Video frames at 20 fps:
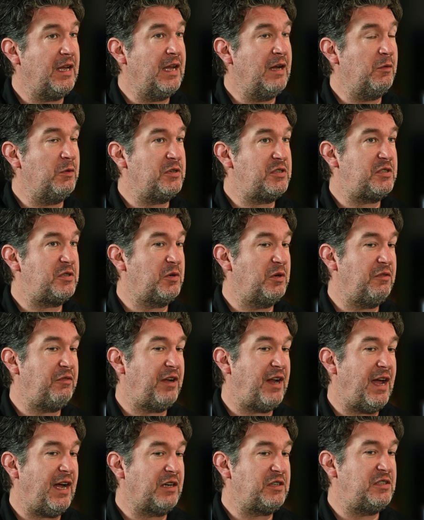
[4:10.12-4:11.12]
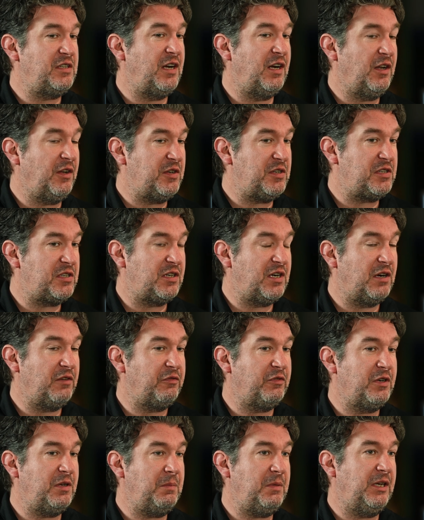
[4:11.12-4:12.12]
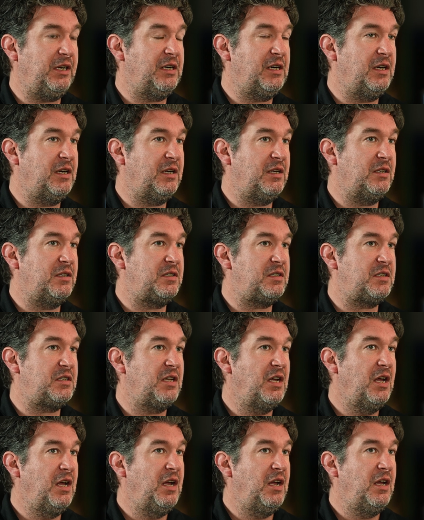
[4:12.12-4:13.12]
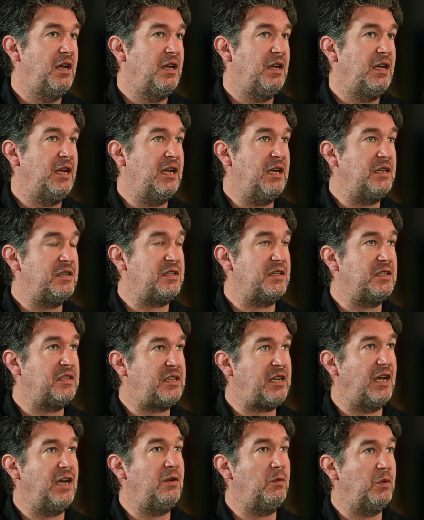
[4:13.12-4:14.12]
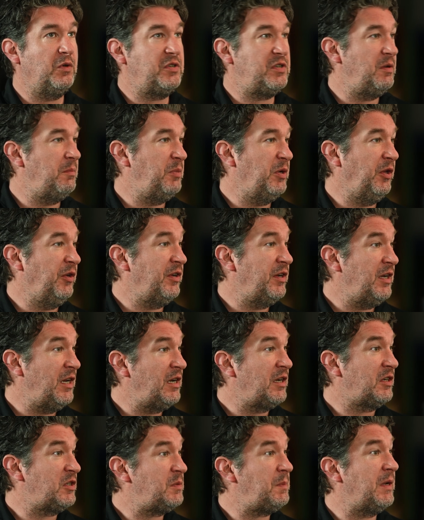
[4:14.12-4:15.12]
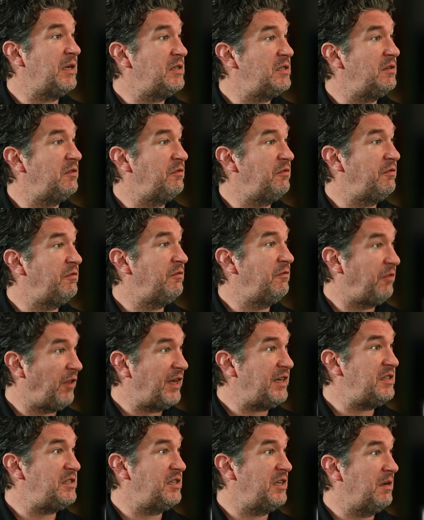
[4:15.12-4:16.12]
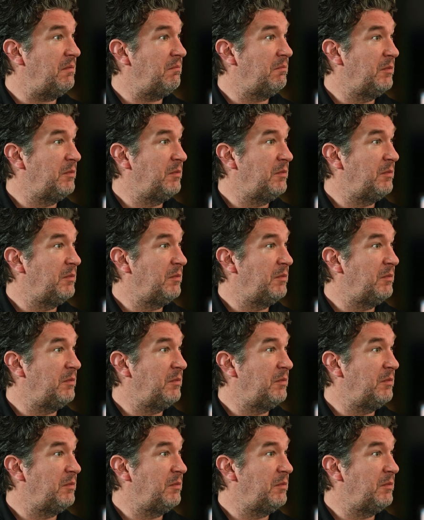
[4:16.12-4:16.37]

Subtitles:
It was sort of an accidental discovery because his intent was to build an inexpensive flight sim.